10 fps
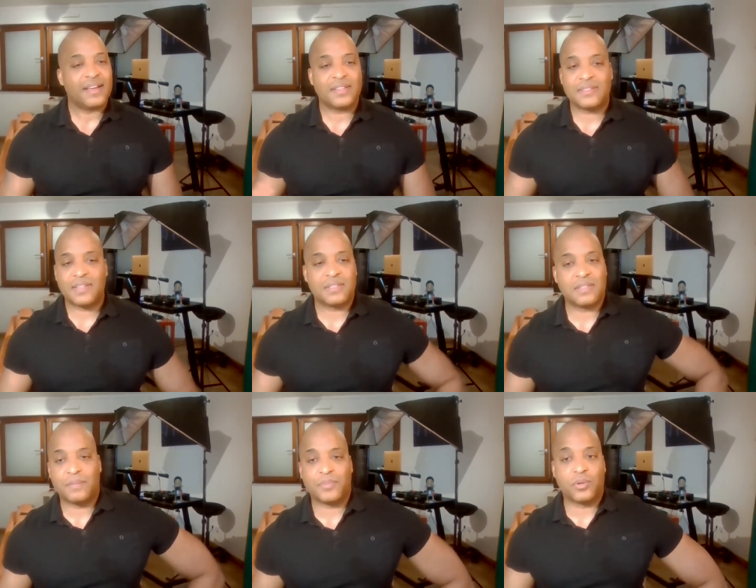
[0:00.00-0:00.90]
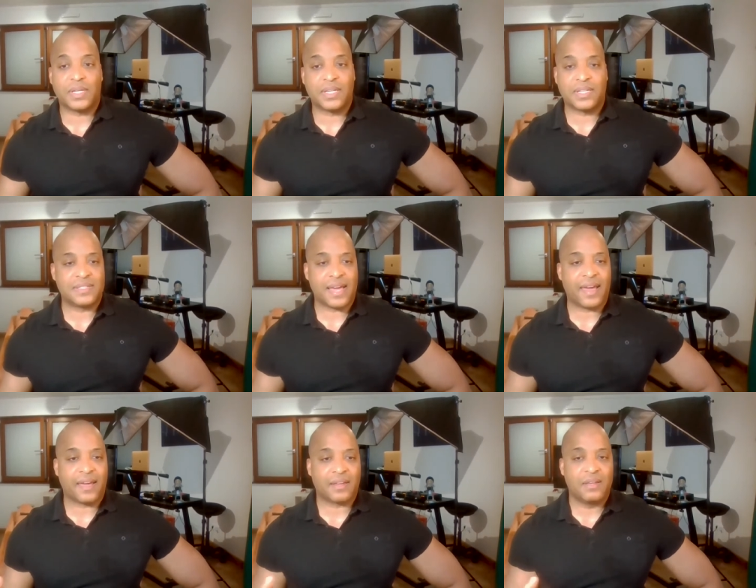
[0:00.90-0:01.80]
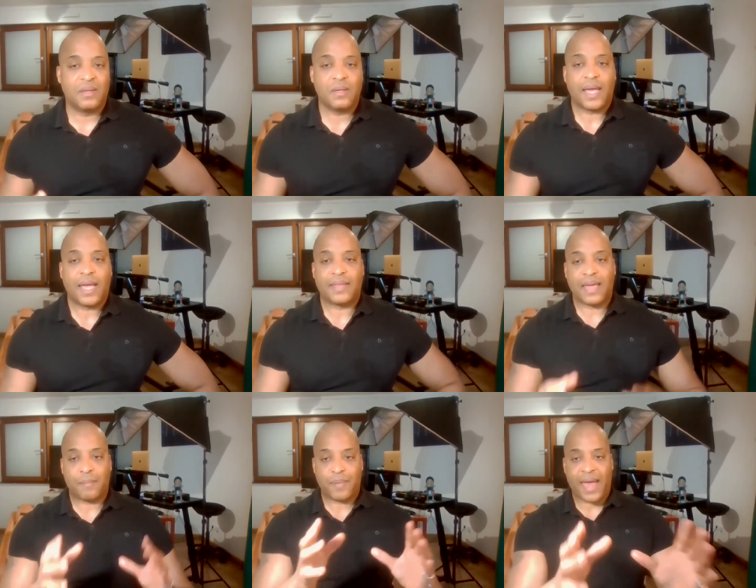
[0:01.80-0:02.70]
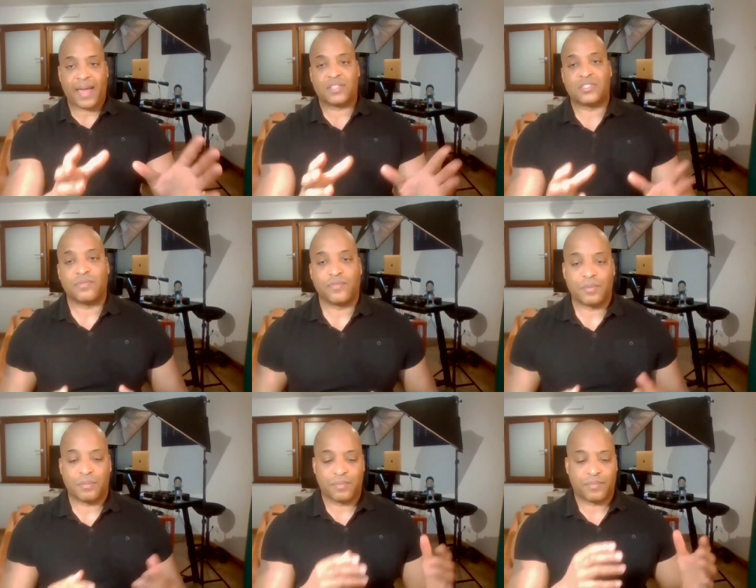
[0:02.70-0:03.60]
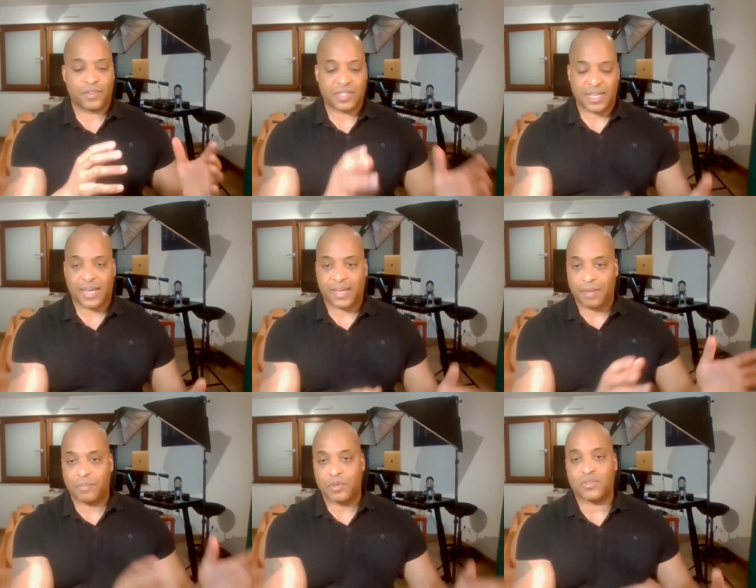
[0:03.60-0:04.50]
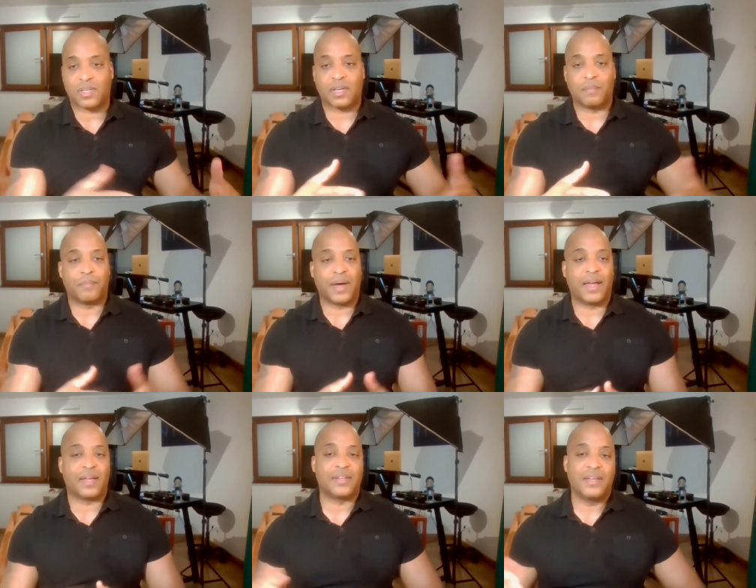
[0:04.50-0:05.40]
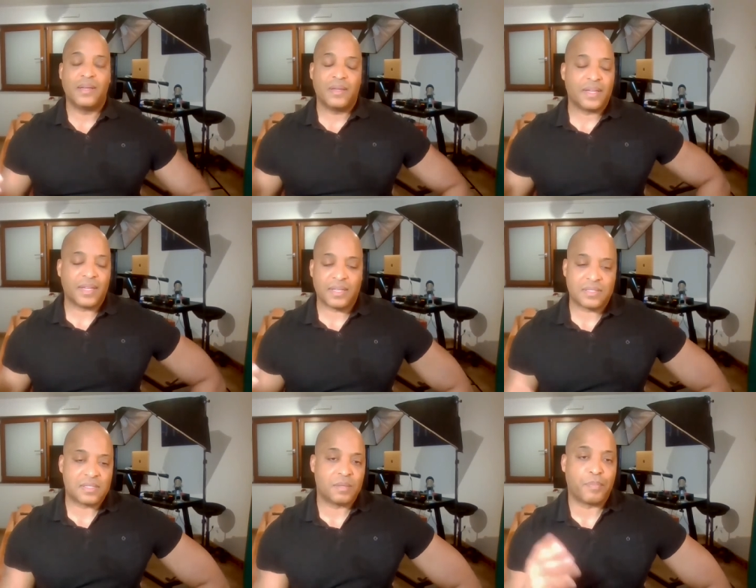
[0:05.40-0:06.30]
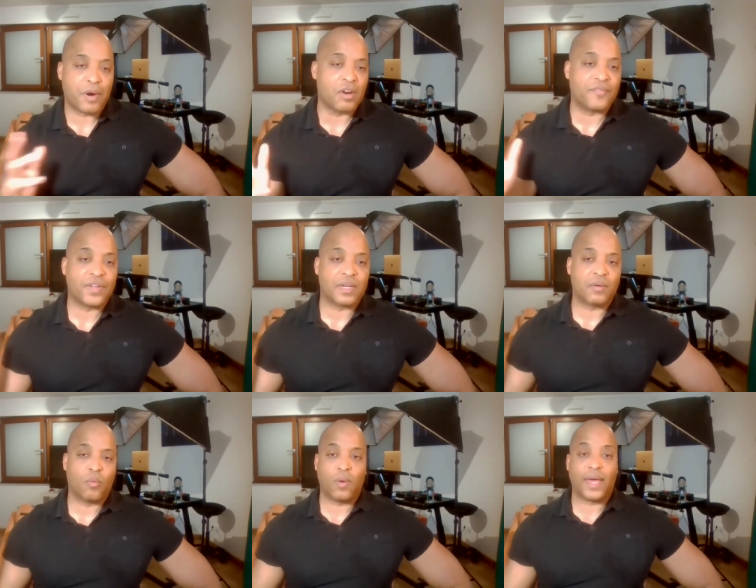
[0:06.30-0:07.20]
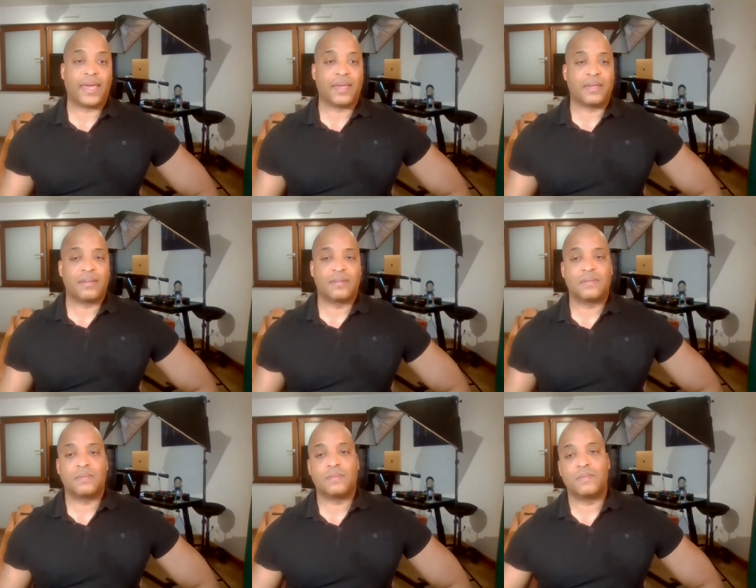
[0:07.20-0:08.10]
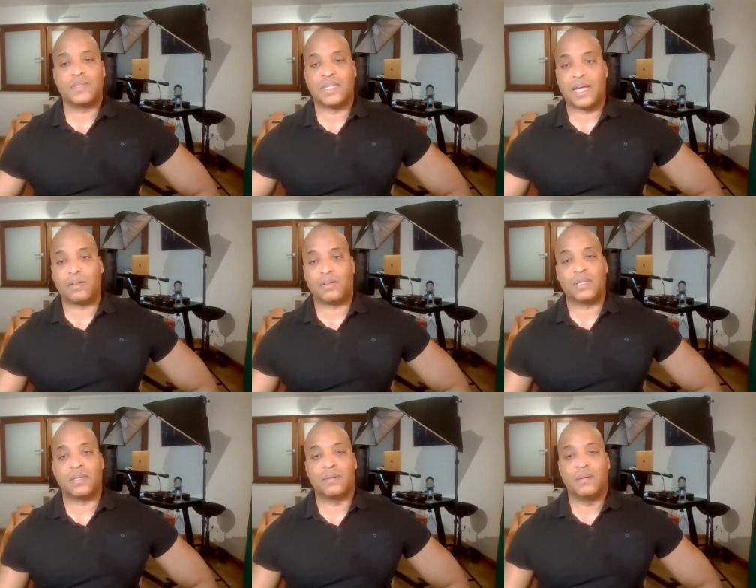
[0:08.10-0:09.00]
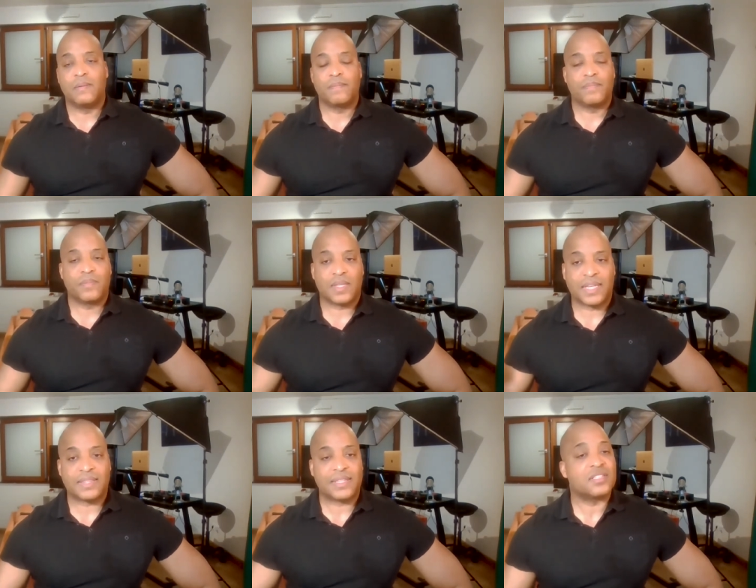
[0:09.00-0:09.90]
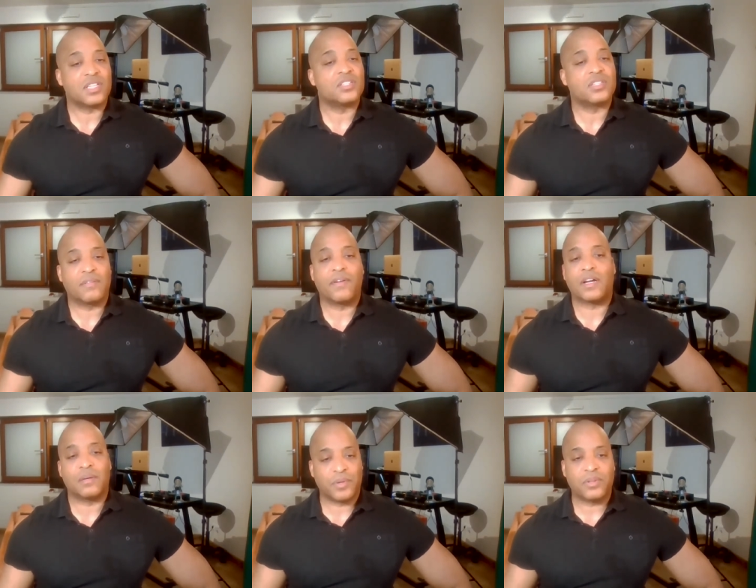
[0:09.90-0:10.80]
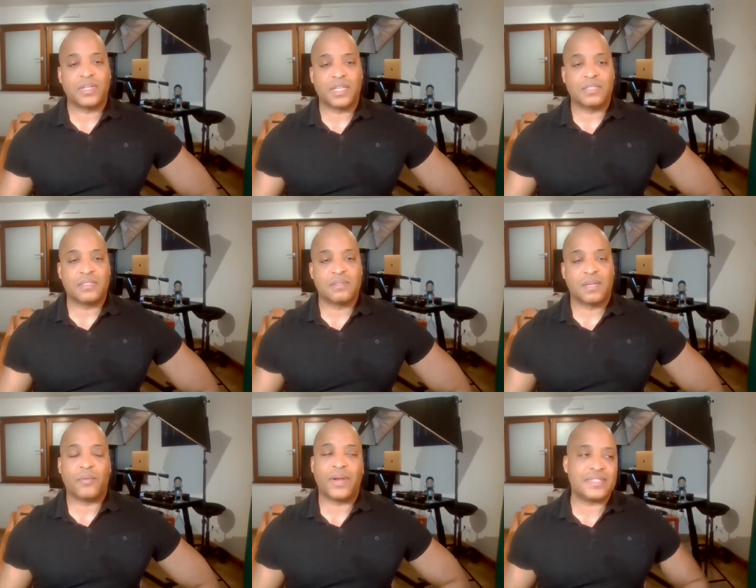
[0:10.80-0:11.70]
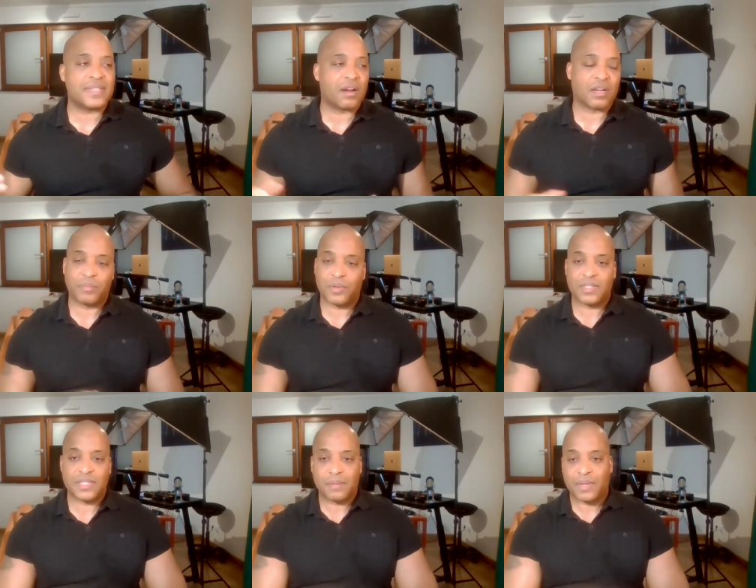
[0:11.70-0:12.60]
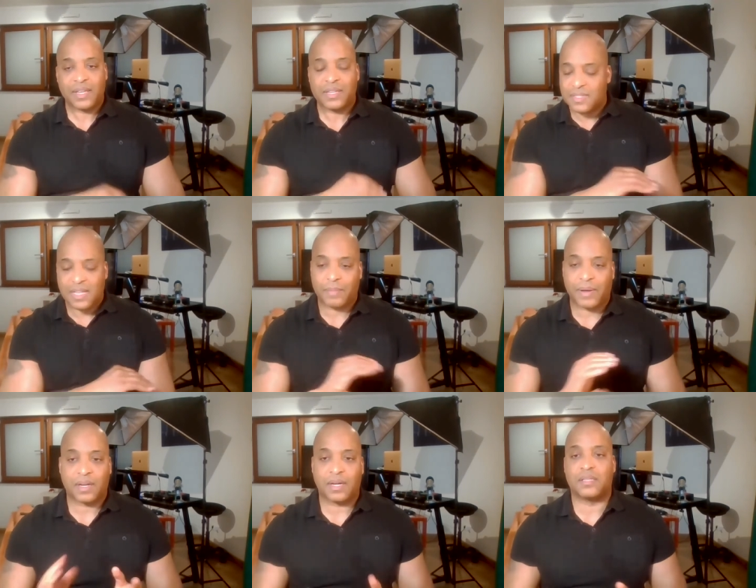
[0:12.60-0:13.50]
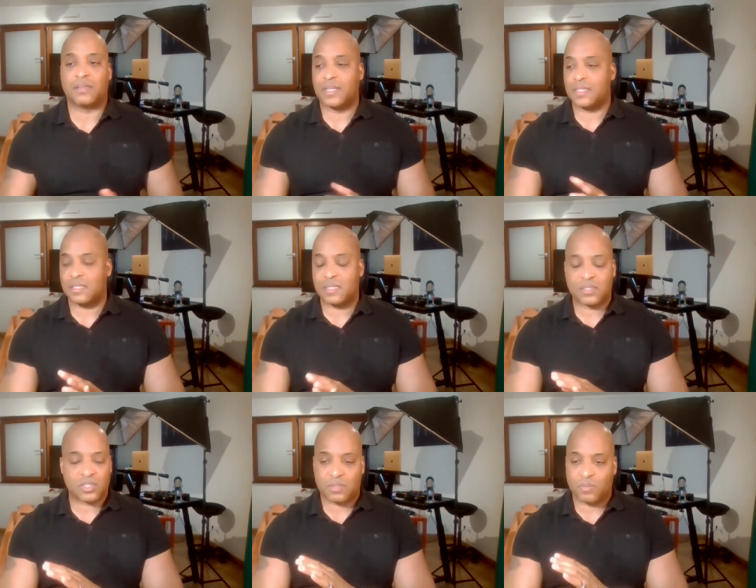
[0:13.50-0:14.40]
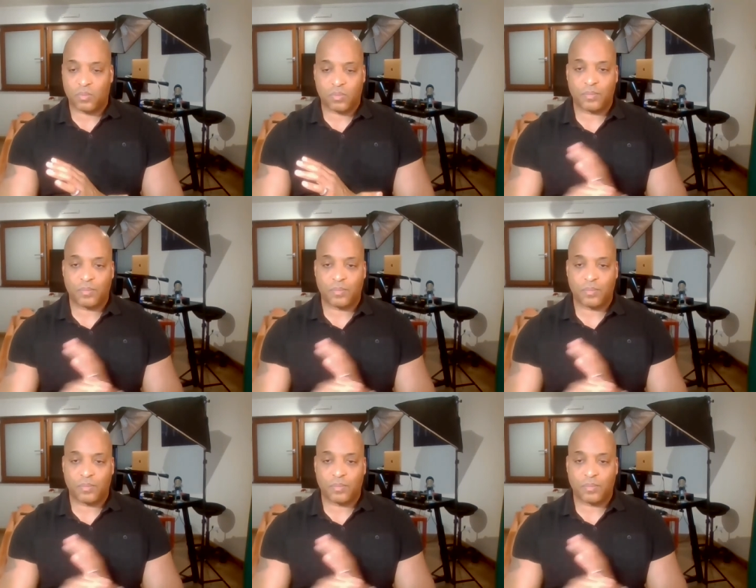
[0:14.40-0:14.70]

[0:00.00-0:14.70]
it, it's I'm doing it in tech, and that passion for for tech and music combined is the perfect way to not only get the attention of our communities. And when I say our communities, I mean it's not about color. It's it's just